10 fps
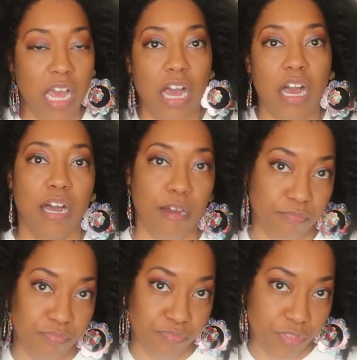
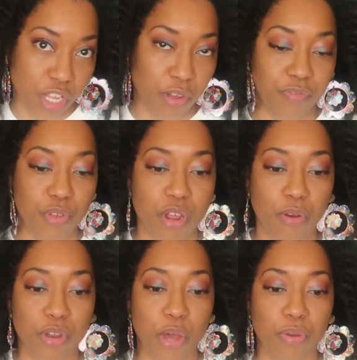So if you
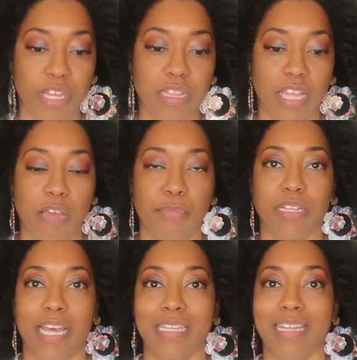don't know anything
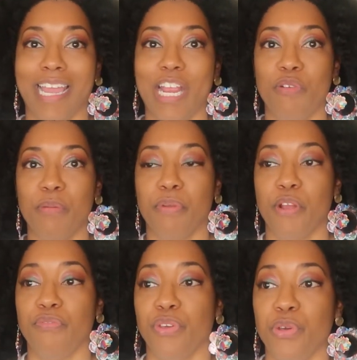about like layering
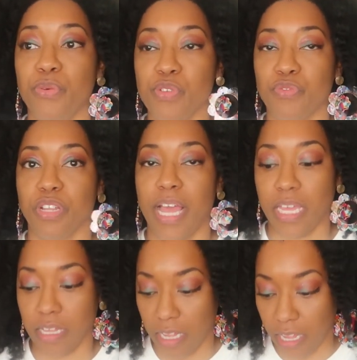perfumes for like